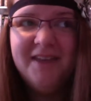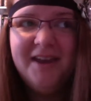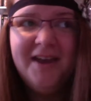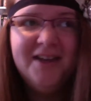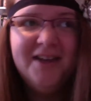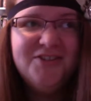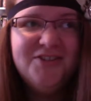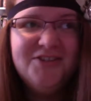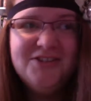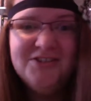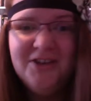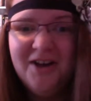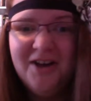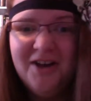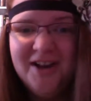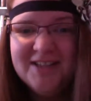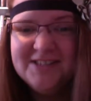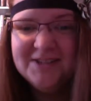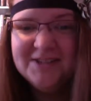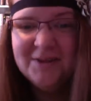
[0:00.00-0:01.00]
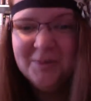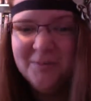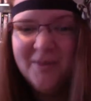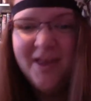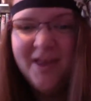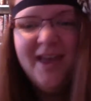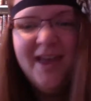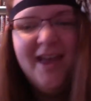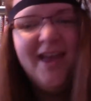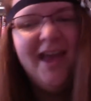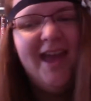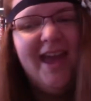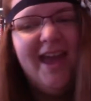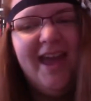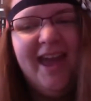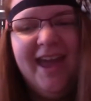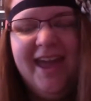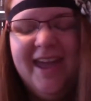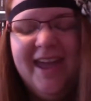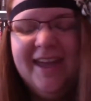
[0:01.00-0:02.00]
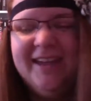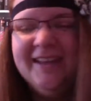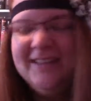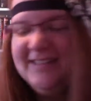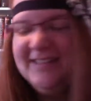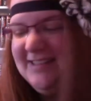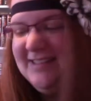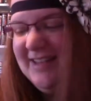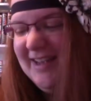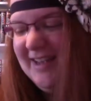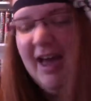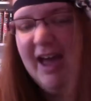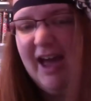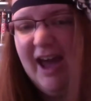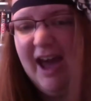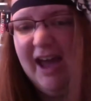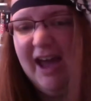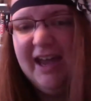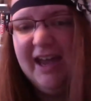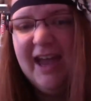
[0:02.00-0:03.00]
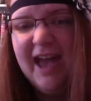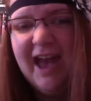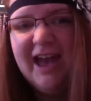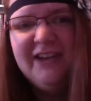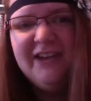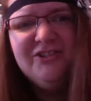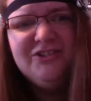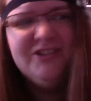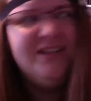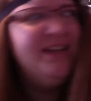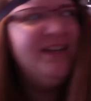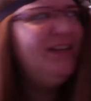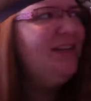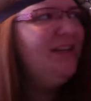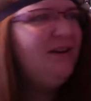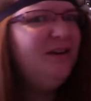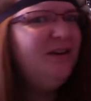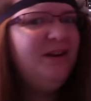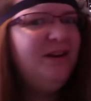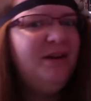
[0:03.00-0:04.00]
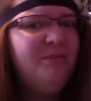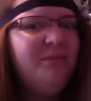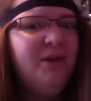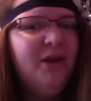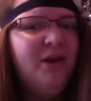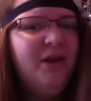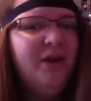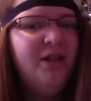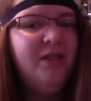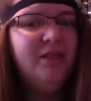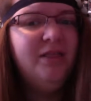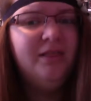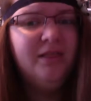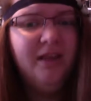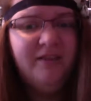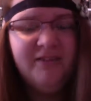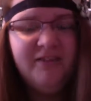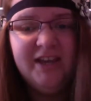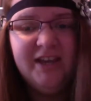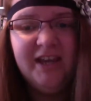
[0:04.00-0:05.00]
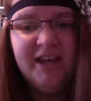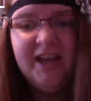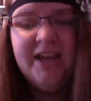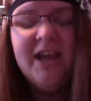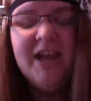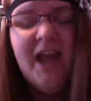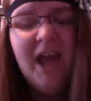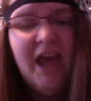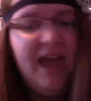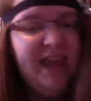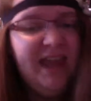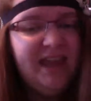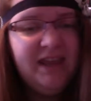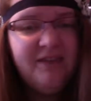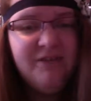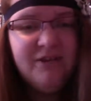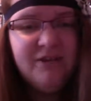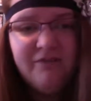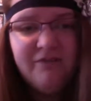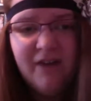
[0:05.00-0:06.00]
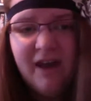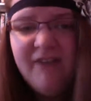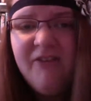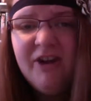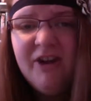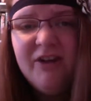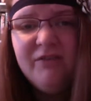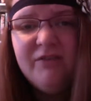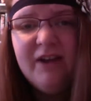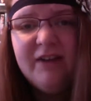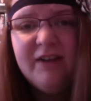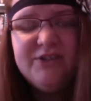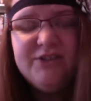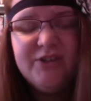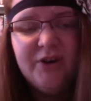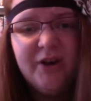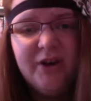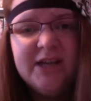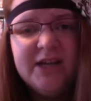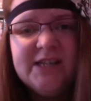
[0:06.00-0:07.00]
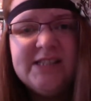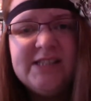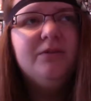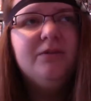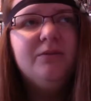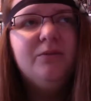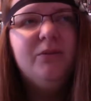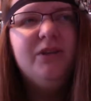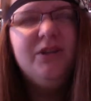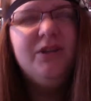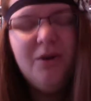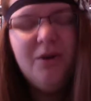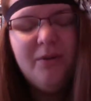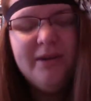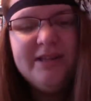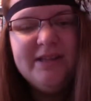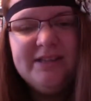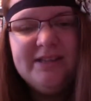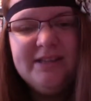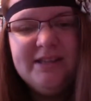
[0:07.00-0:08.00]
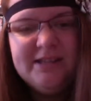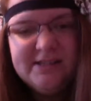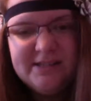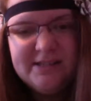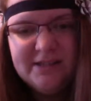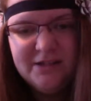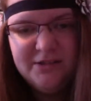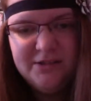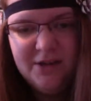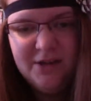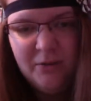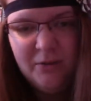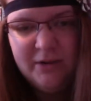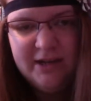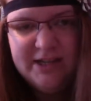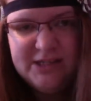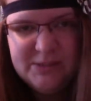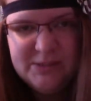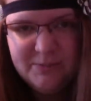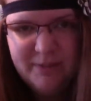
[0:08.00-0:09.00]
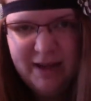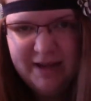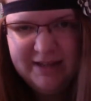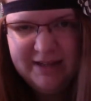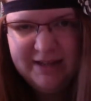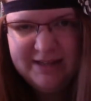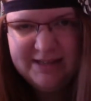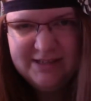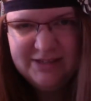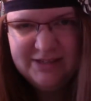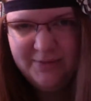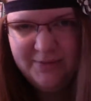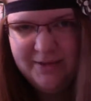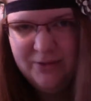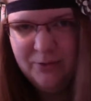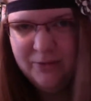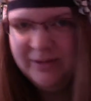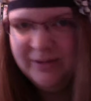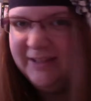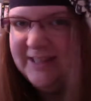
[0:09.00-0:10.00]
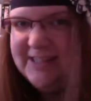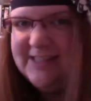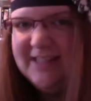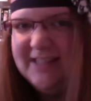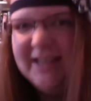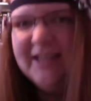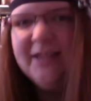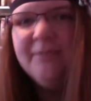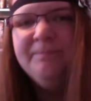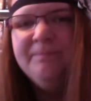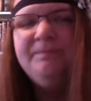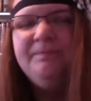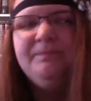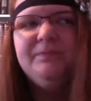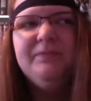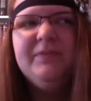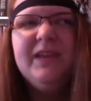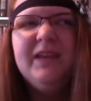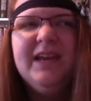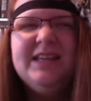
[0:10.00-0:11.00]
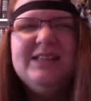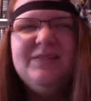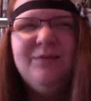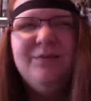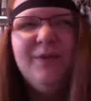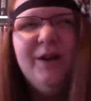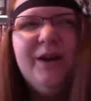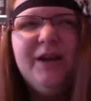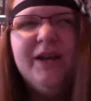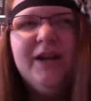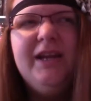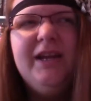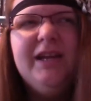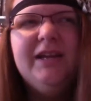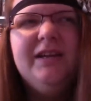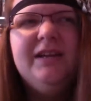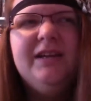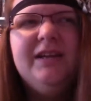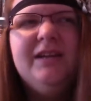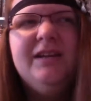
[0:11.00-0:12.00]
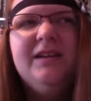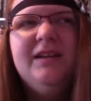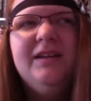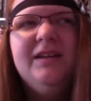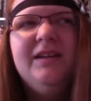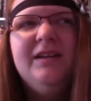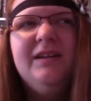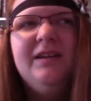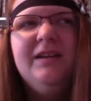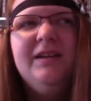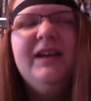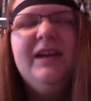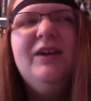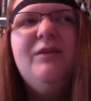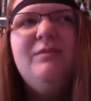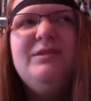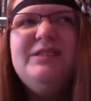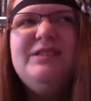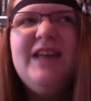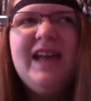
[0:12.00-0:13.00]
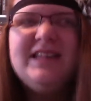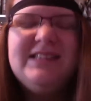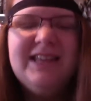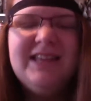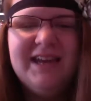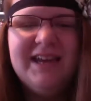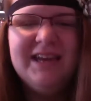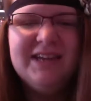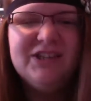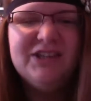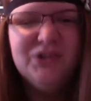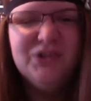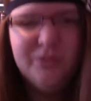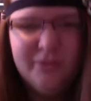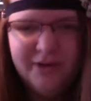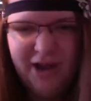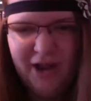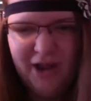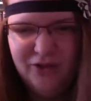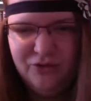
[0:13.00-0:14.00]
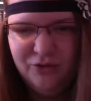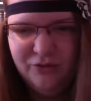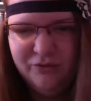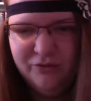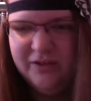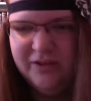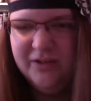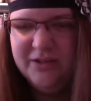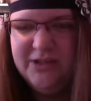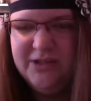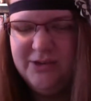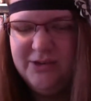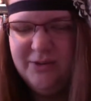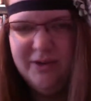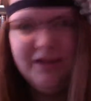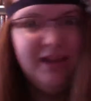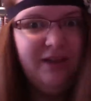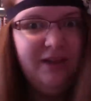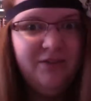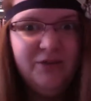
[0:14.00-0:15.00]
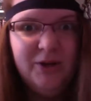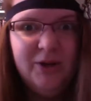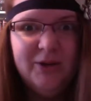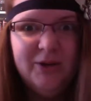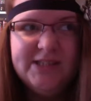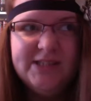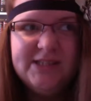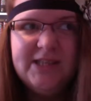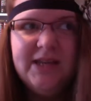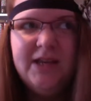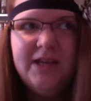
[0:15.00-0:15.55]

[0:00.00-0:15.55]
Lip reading: she's awesome. And I actually ended up loving it. I gave it a 5 out of 5 stars. When you go into this, don't expect it to be realistic. It almost has like a supernatural feel to it, even though it's